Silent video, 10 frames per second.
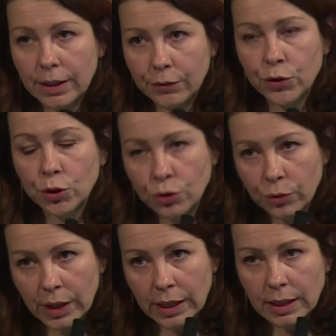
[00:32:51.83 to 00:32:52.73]
if you do
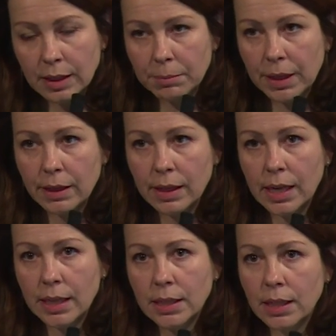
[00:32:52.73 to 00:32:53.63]
that, it means
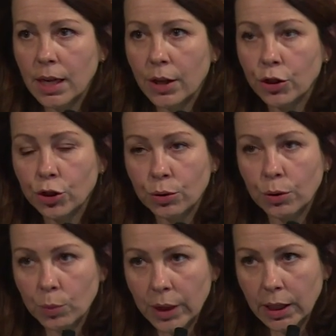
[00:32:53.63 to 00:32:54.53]
that you're
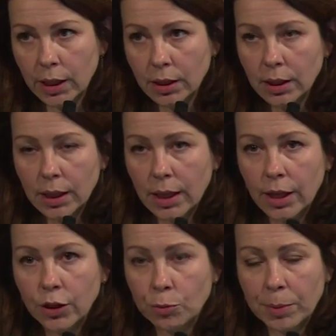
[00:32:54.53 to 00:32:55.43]
aware,
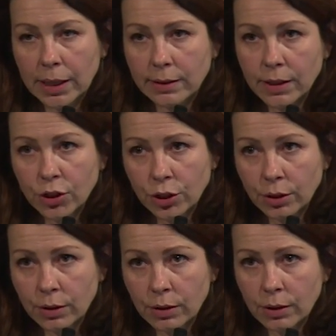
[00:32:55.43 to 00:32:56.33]
you pay
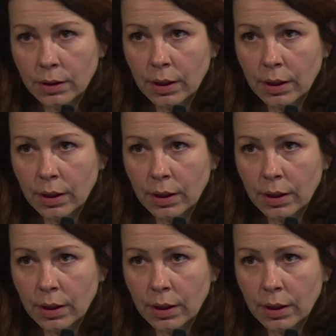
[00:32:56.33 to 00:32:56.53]
attention,